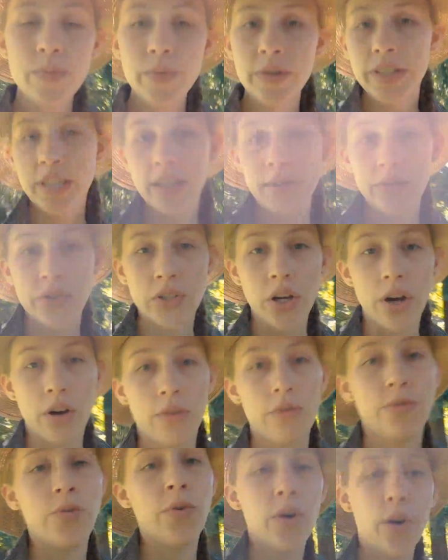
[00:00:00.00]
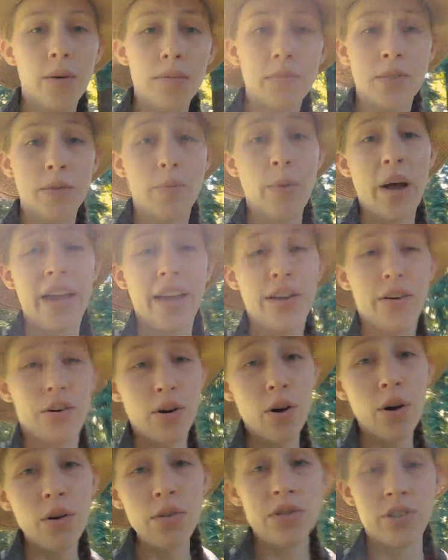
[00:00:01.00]
beliefs are formed by our
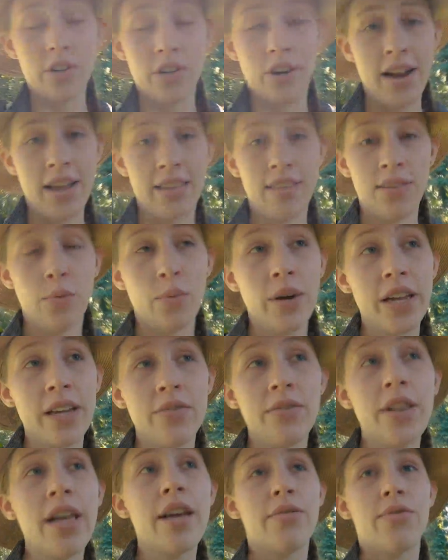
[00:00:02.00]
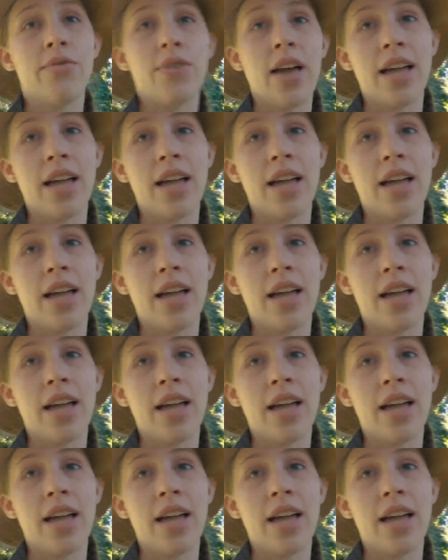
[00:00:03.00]
culture and the way of life